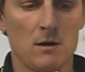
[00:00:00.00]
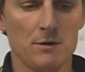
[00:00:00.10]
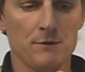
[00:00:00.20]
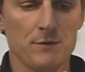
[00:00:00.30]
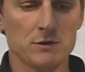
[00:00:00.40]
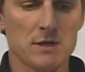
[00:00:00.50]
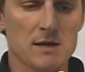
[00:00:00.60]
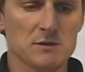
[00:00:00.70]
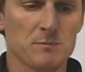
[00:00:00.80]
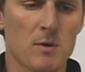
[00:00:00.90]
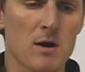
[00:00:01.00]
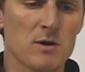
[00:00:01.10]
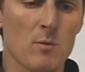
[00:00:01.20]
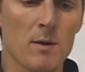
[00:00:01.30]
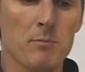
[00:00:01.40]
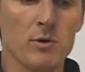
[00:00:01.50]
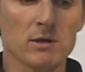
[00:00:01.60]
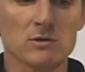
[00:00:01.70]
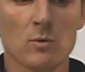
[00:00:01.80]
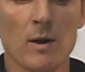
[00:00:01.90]
on your first axis bar, and you want to put
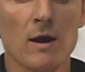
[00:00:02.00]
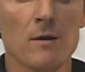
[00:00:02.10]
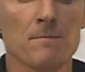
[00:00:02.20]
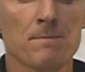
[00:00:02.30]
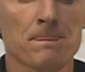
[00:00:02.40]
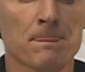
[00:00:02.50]
it to where